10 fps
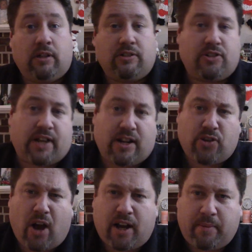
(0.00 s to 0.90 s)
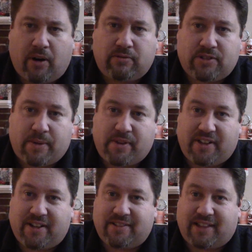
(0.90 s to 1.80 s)
just kind of talk about some of
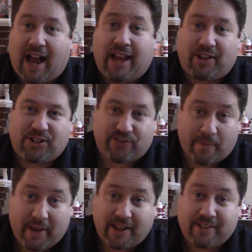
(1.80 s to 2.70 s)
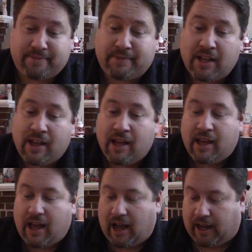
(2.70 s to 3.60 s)
the highlights for me.
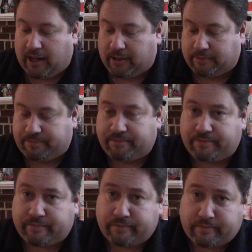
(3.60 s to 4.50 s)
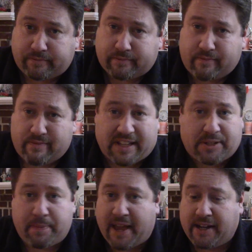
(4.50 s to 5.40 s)

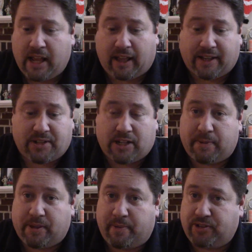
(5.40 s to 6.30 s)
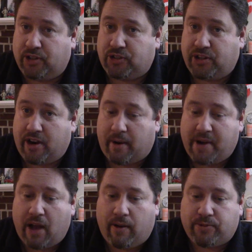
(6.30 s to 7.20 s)
It's been, like I said, it's been the busiest year. I'm
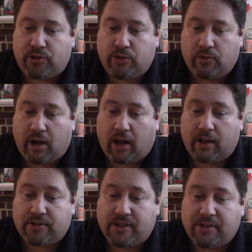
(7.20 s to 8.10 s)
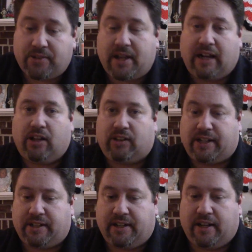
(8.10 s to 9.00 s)
now up to, since I started
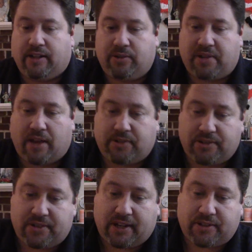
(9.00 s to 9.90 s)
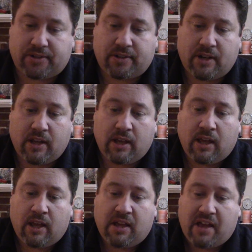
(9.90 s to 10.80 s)
collecting in 2006,
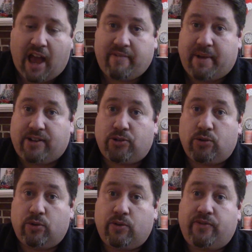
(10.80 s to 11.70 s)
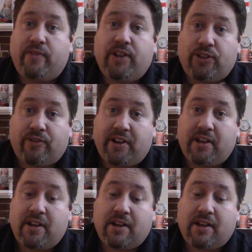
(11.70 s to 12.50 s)
I've been to 53